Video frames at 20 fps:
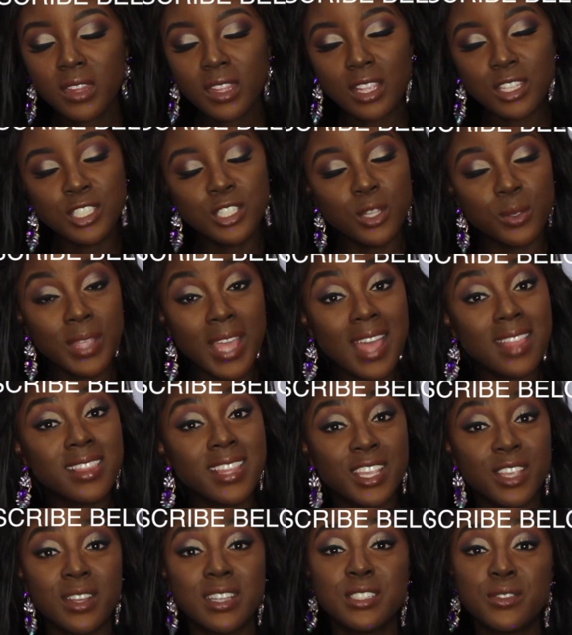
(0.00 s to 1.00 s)
So yeah,
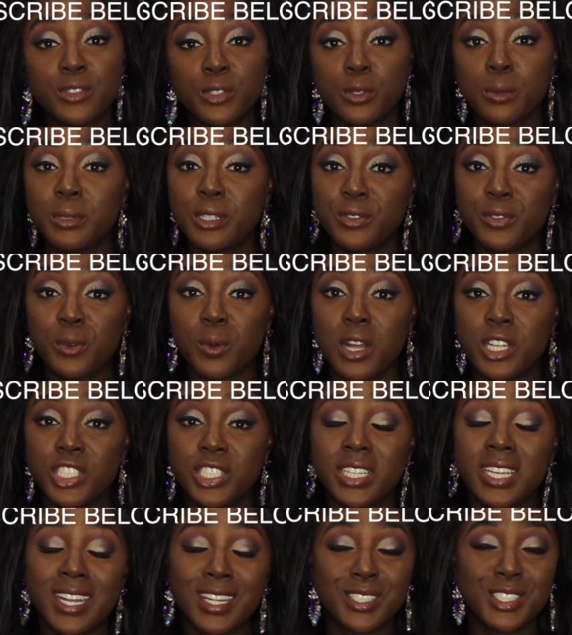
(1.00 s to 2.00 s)
thank you guys so much for
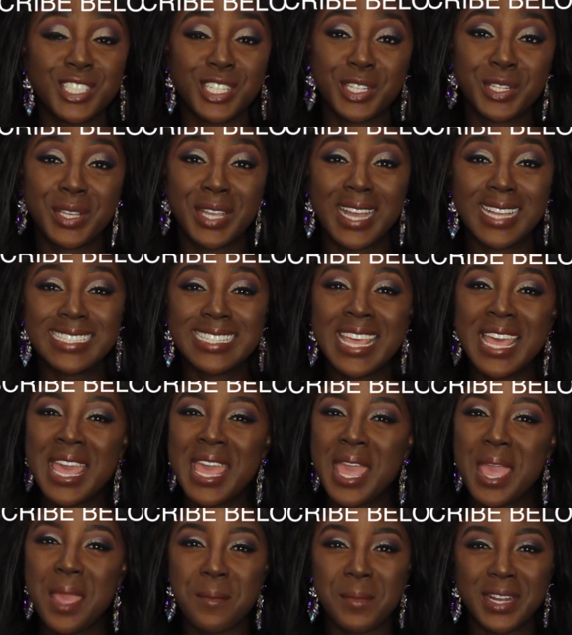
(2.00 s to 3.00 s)
watching, and I'll check you guys
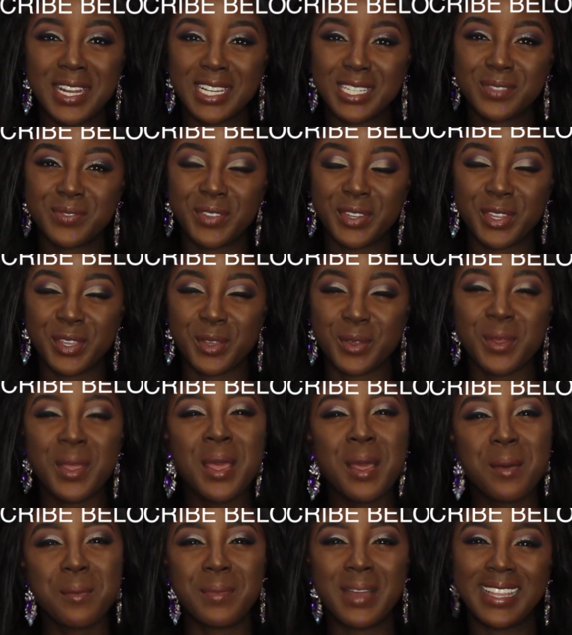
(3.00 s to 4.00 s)
in my next video.
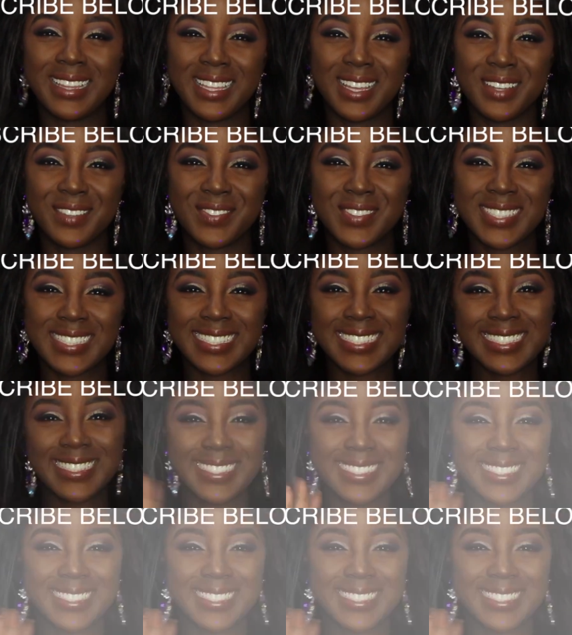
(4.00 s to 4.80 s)
Bye, loves.